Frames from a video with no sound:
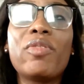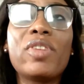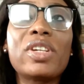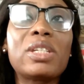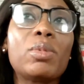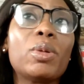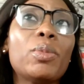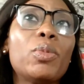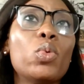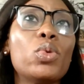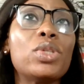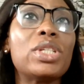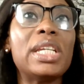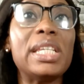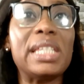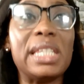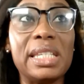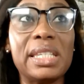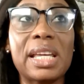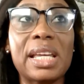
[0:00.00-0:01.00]
obviously people will
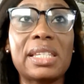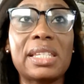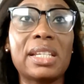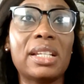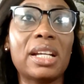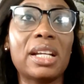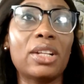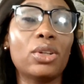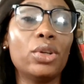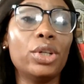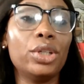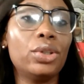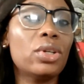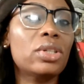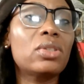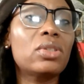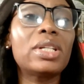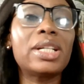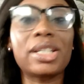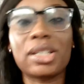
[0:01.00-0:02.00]
say it's easier said than done. It
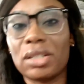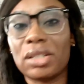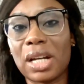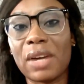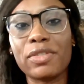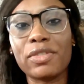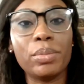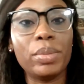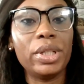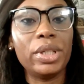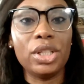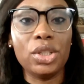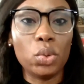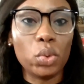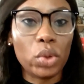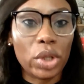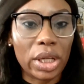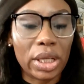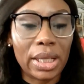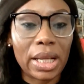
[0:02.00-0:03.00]
does not necessarily have to be the
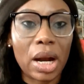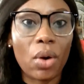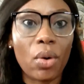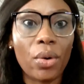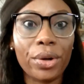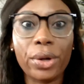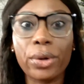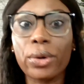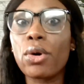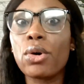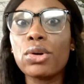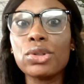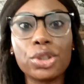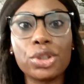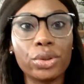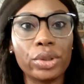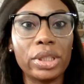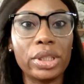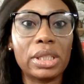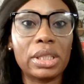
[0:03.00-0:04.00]
UK. There are other
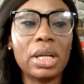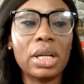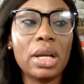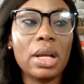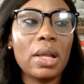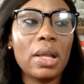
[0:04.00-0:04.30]
countries.